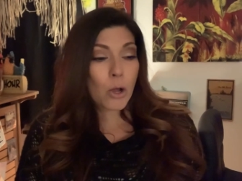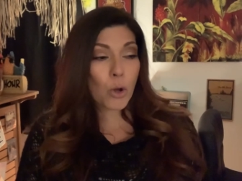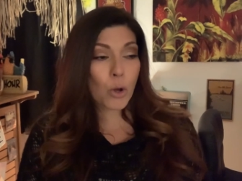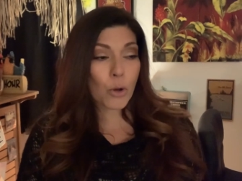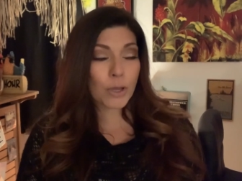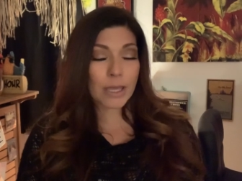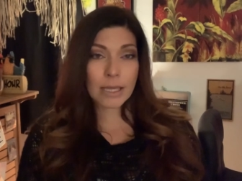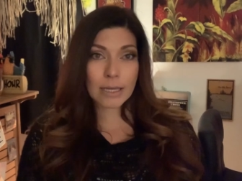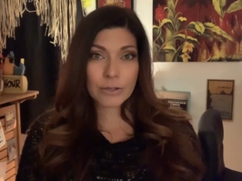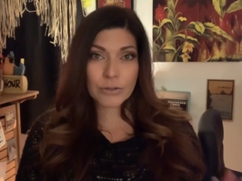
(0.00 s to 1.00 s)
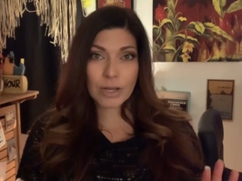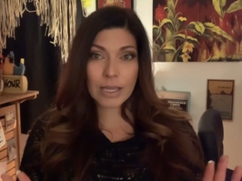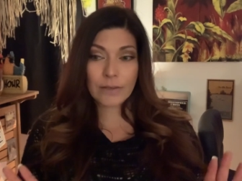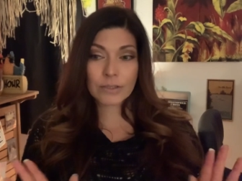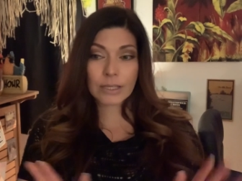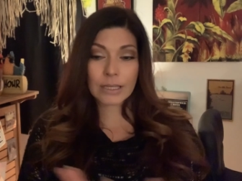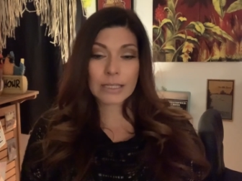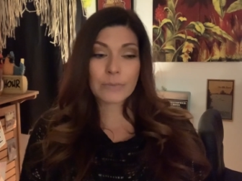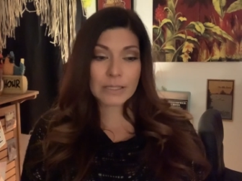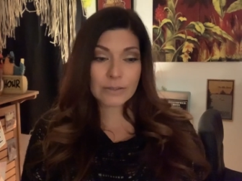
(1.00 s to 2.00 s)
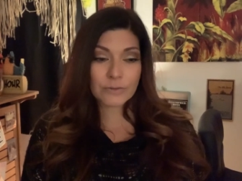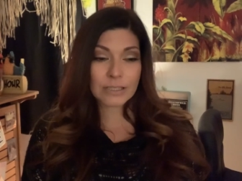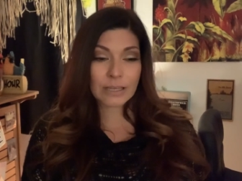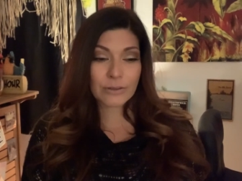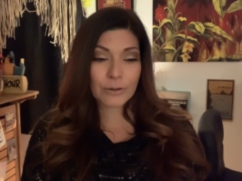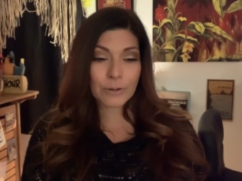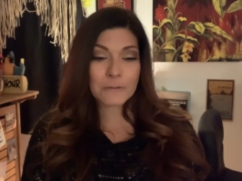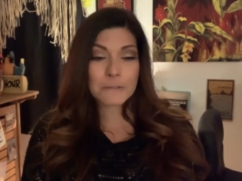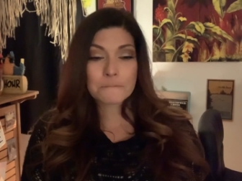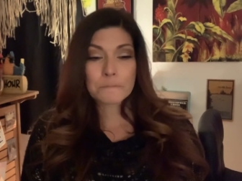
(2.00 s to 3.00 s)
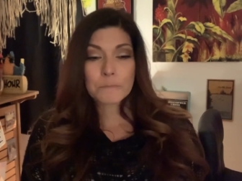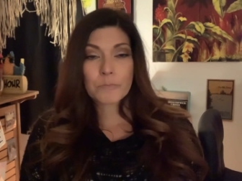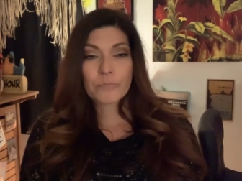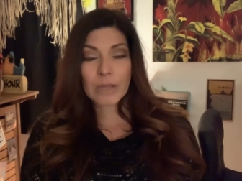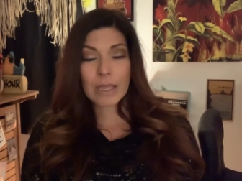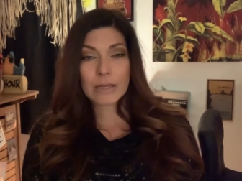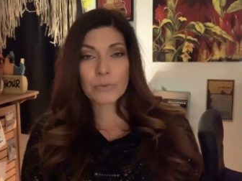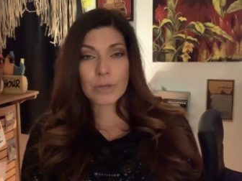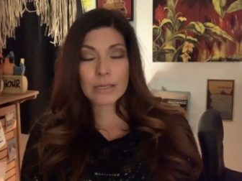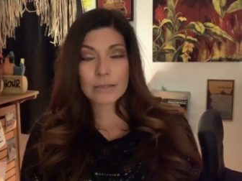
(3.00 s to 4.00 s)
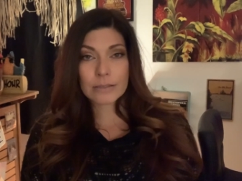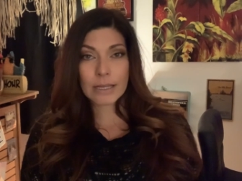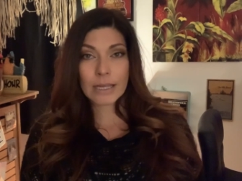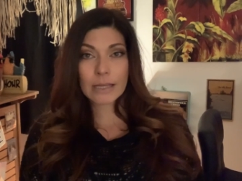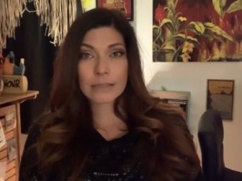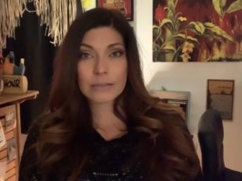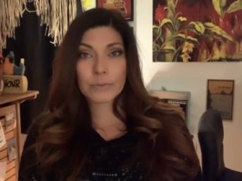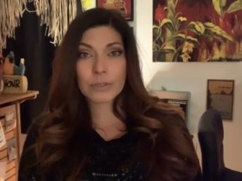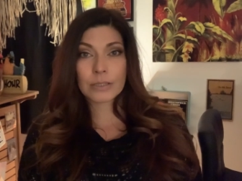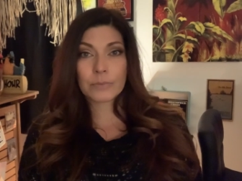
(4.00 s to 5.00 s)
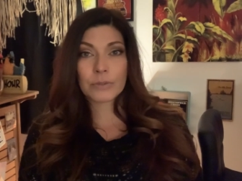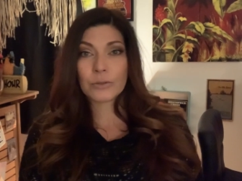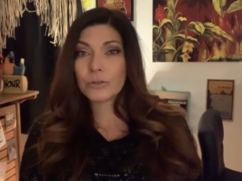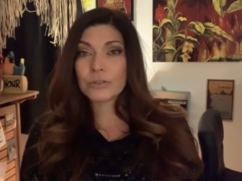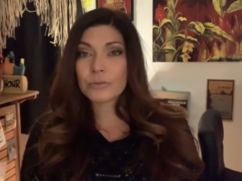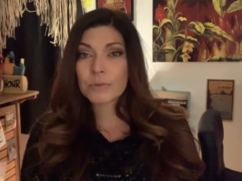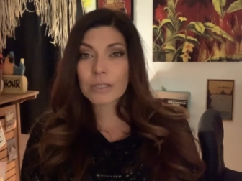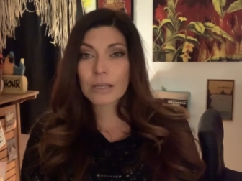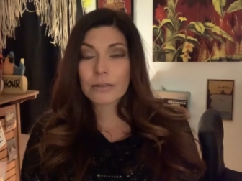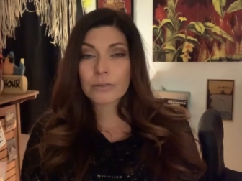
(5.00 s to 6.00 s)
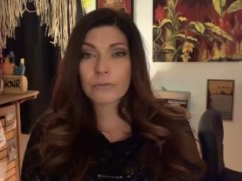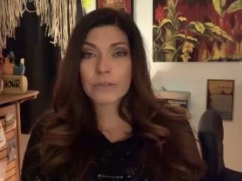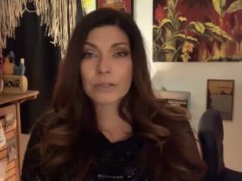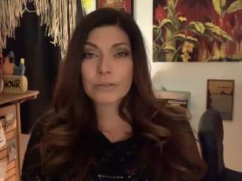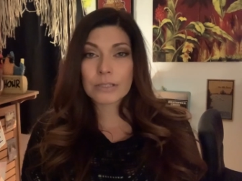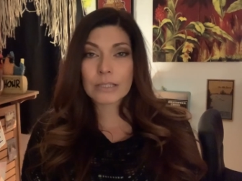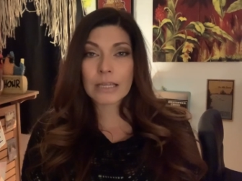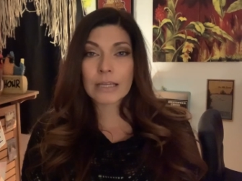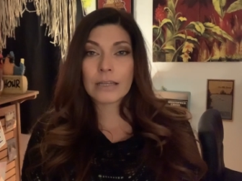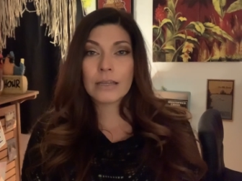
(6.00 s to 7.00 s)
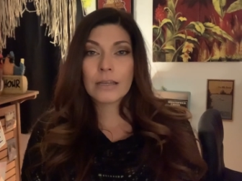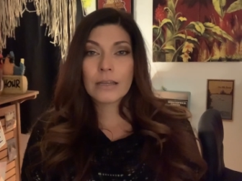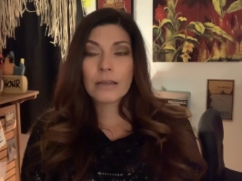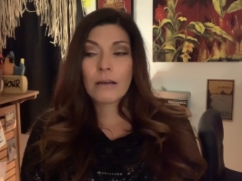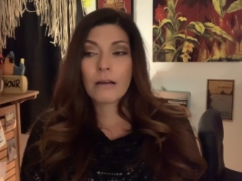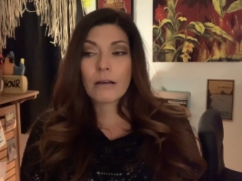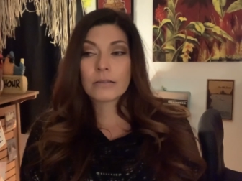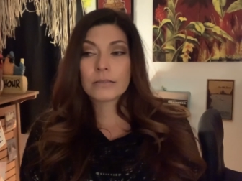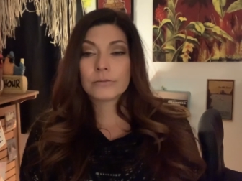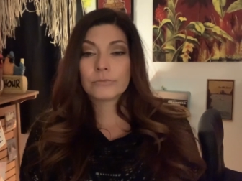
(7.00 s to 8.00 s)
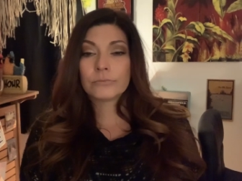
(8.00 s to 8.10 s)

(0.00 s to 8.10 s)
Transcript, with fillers: oh, okay, I gotta drive, so I gotta get myself together. Anyways, I had to put up a YouTube together video today. Um,